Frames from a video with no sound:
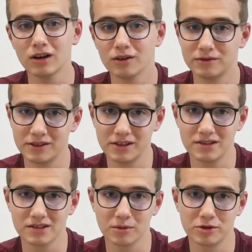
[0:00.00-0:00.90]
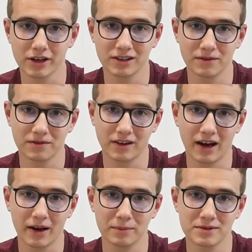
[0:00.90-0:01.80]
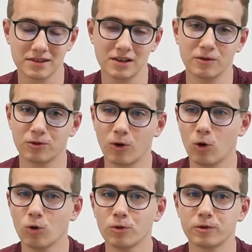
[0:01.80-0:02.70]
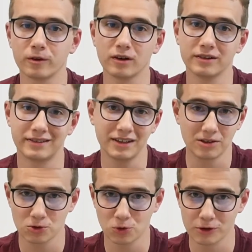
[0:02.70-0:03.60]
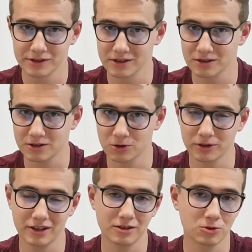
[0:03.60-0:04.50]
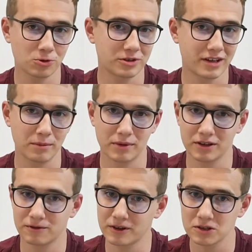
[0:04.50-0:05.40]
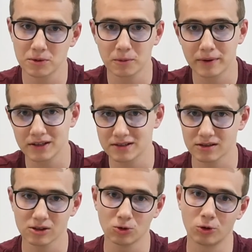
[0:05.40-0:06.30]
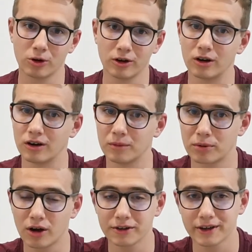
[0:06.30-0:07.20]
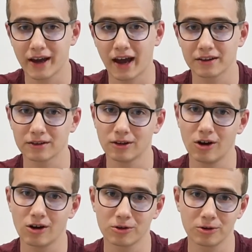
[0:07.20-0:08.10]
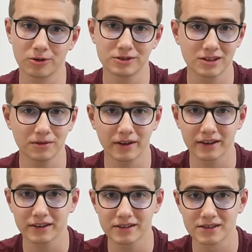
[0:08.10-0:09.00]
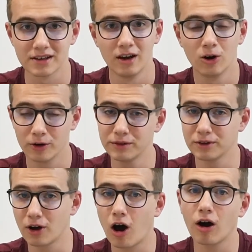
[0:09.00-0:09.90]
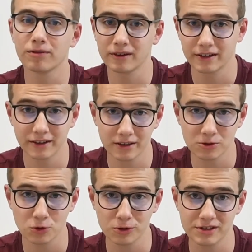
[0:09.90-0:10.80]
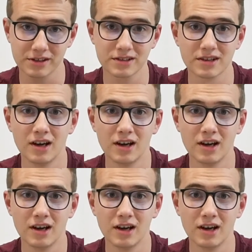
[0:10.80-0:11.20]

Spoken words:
of these objective types involve data sources. So a data source can be the Facebook pixel or a product catalog or stuff like this, or even offline data sources.